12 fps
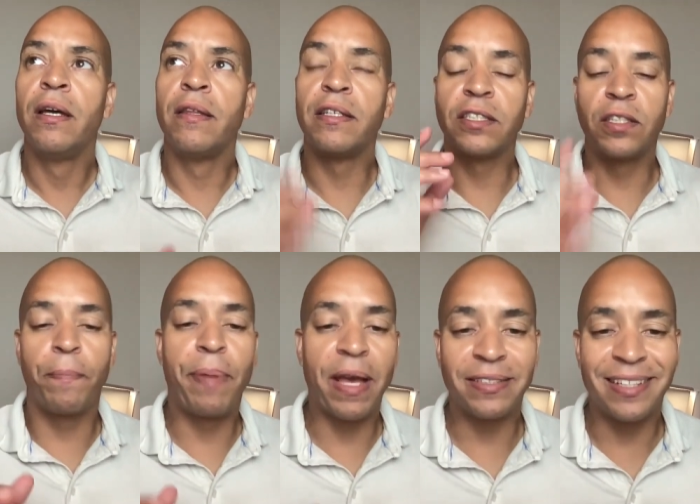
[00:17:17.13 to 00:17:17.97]
this is the
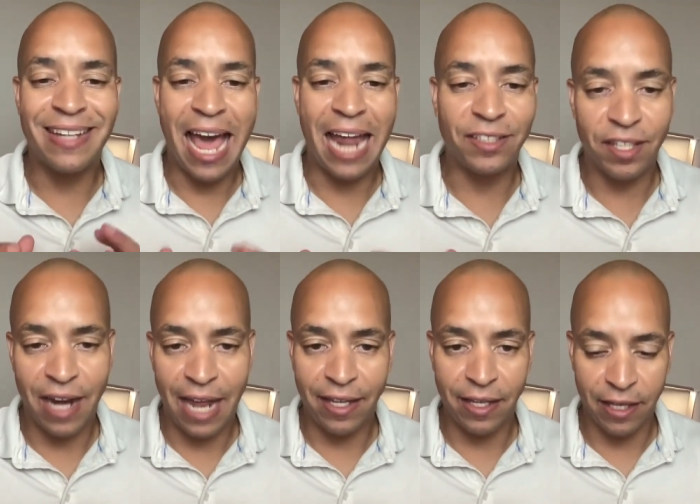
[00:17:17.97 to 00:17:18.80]
best analogy that
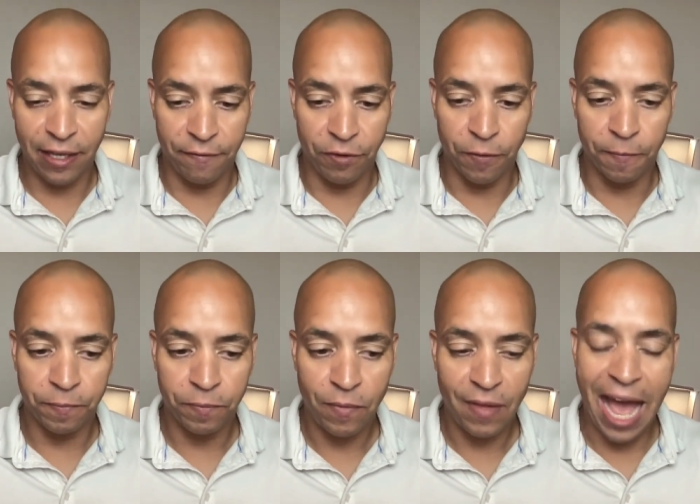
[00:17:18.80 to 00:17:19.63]
I can give you.
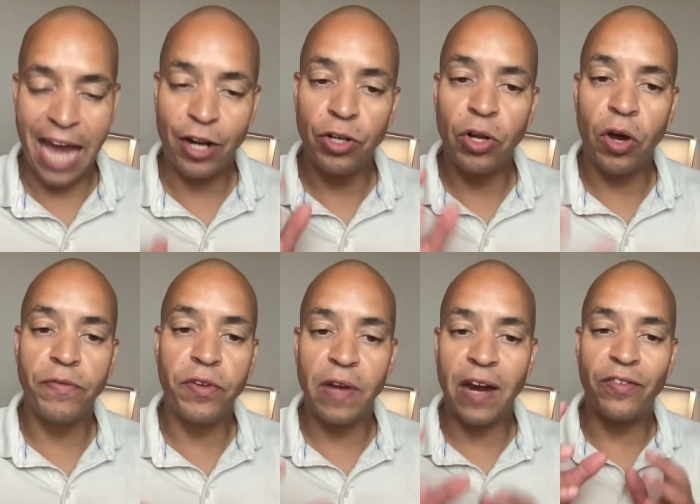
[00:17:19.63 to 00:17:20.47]
I don't know if
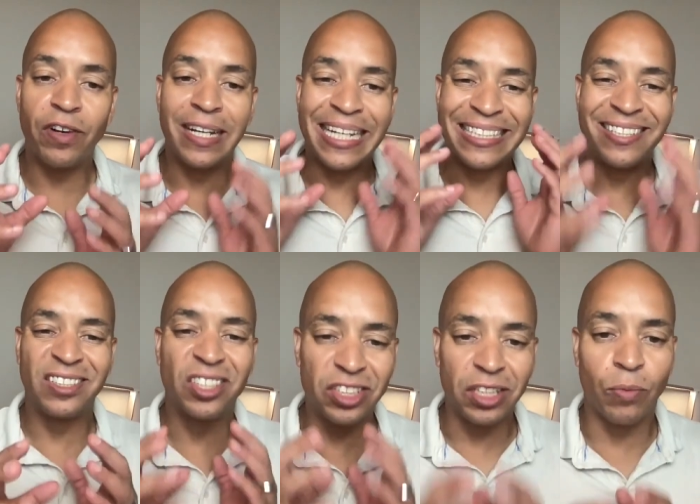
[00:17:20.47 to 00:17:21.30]
you've ever listened
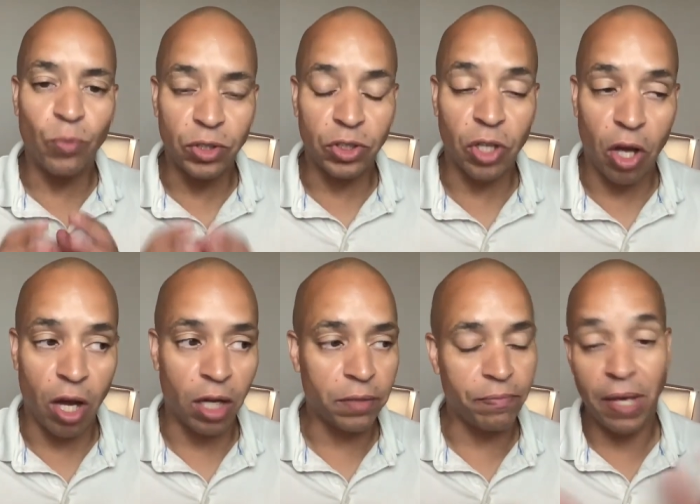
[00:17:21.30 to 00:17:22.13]
to someone
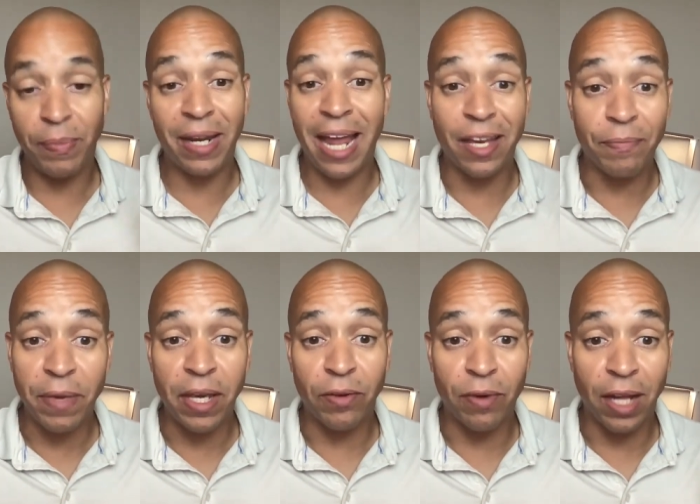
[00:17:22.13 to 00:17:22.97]
talk, maybe like
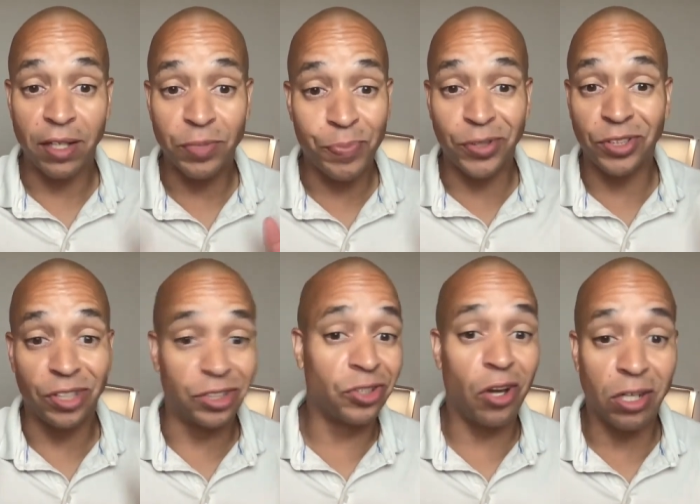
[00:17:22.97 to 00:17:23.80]
me, right? This person
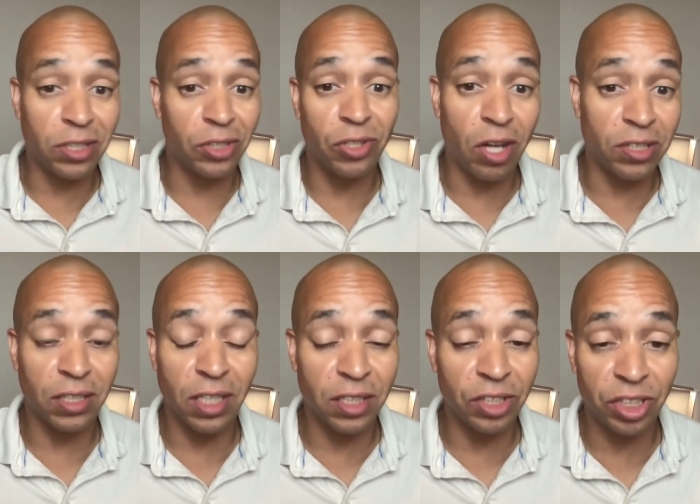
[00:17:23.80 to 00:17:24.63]
just talks and talks and
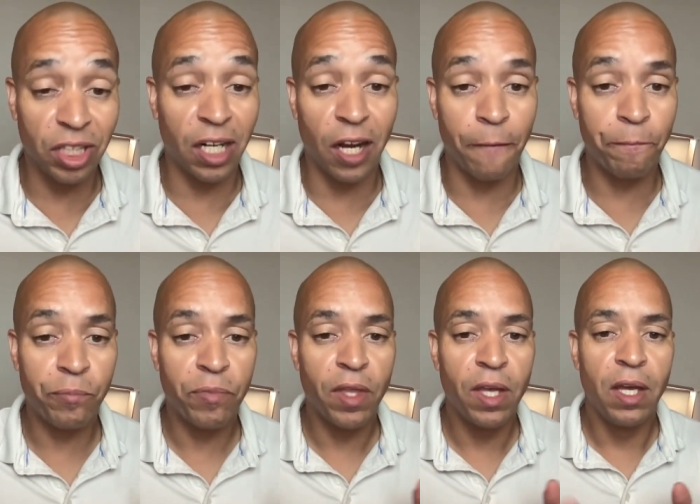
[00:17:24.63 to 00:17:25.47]
doesn't shut up.
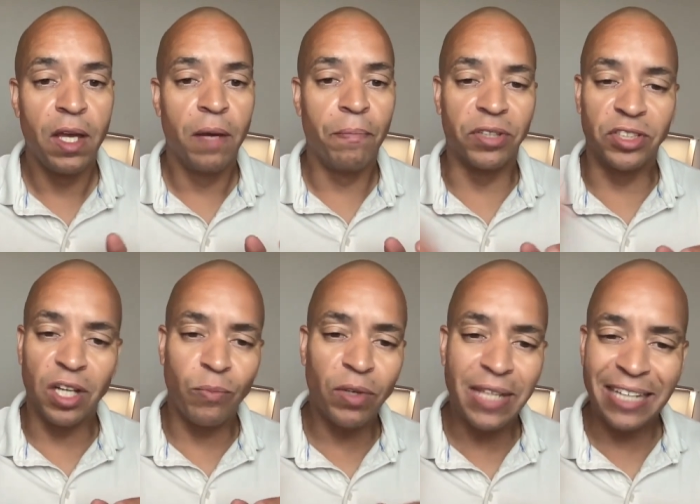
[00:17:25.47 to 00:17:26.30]
But
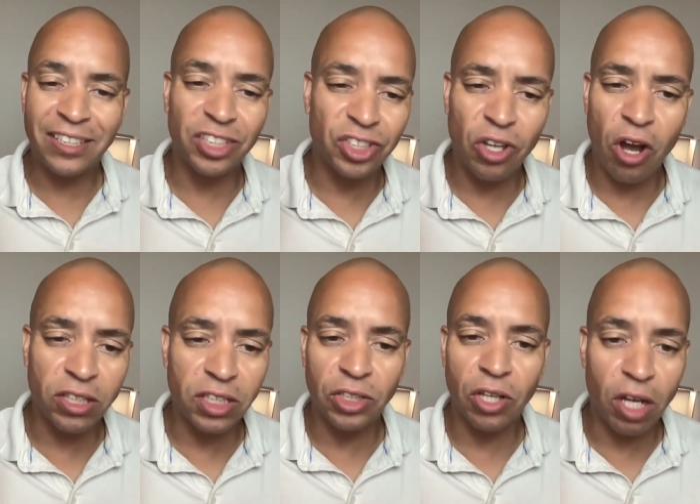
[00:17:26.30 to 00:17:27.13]
someone that just
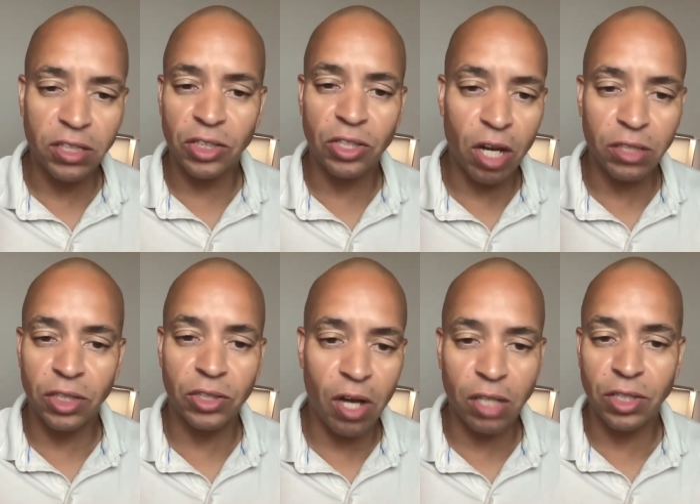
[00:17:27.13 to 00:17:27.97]
talks and talks and talks
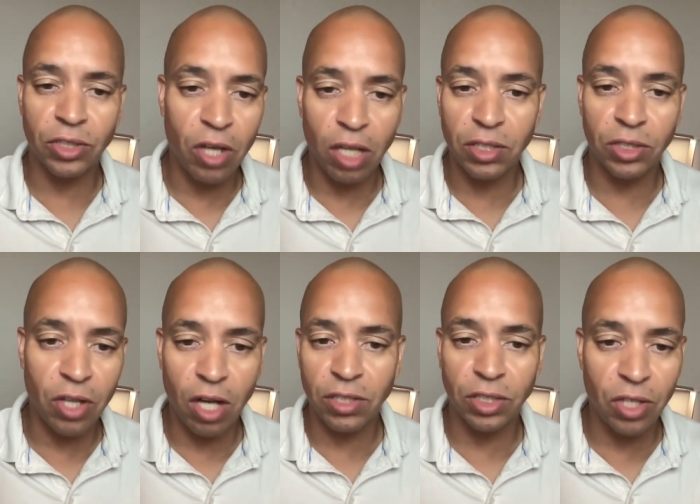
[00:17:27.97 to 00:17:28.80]
and talks and talks and
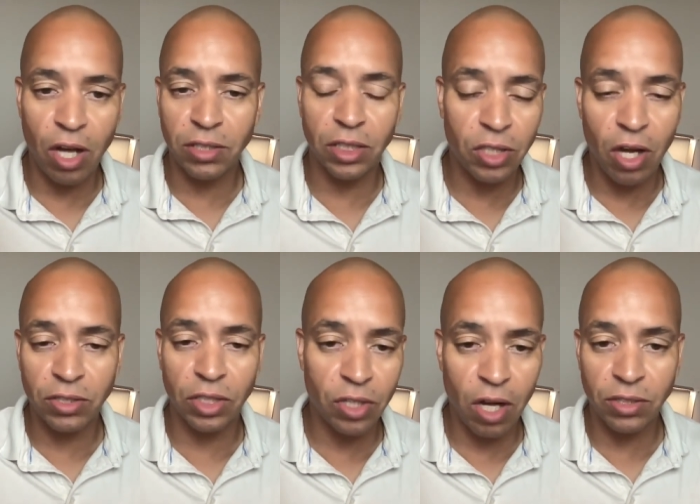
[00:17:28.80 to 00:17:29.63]
talks and talks and
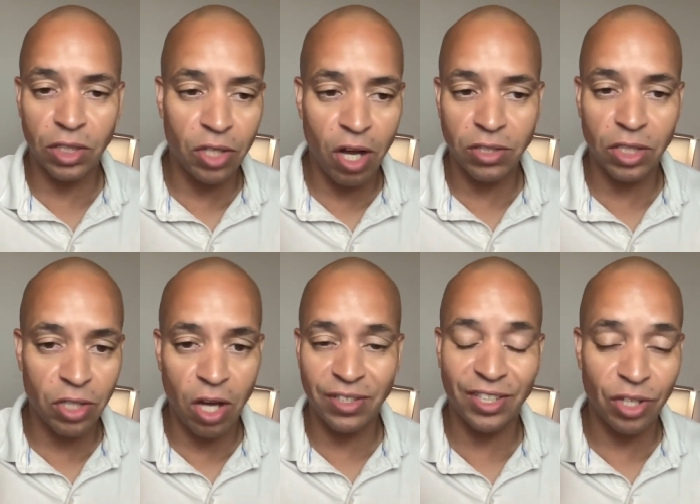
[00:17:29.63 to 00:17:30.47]
talks and talks and talks and
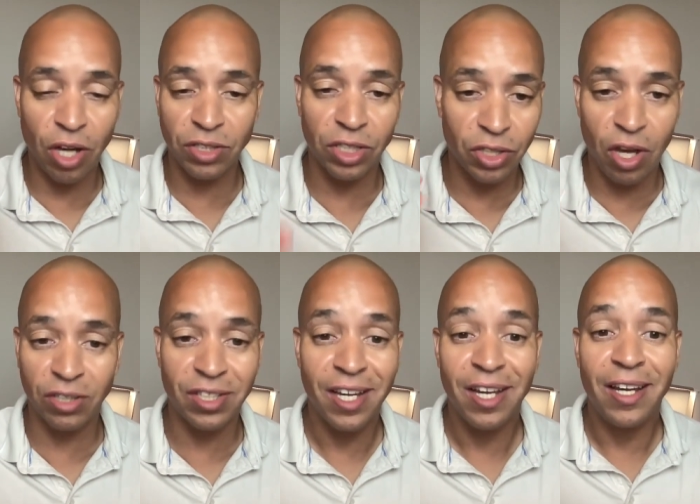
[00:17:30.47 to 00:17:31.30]
talks and talks and
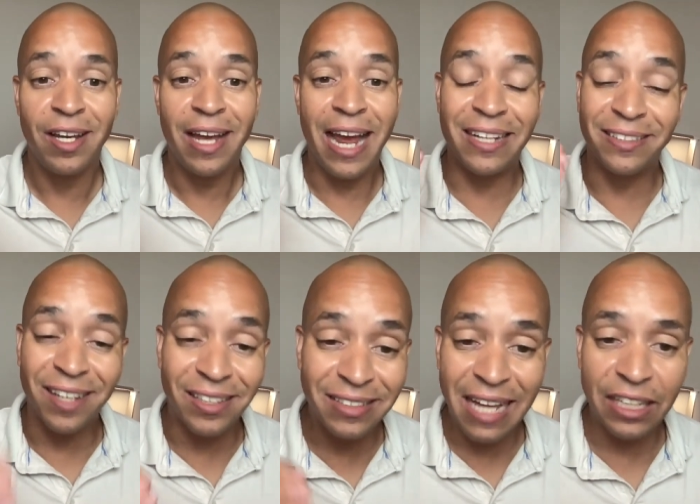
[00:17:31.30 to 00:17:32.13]
talks and
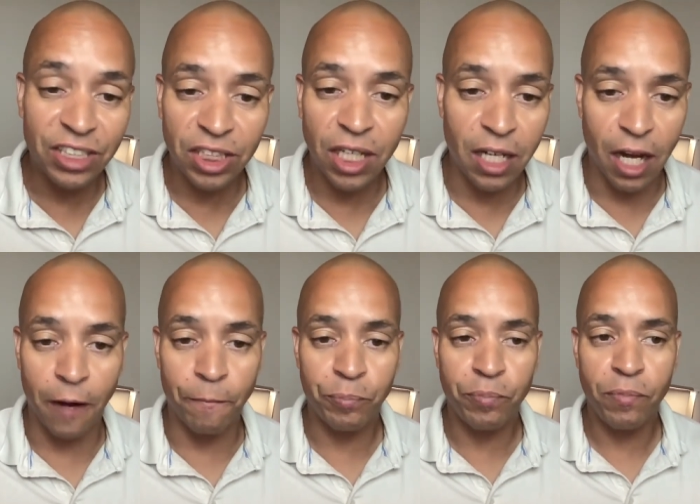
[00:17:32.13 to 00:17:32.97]
does not shut up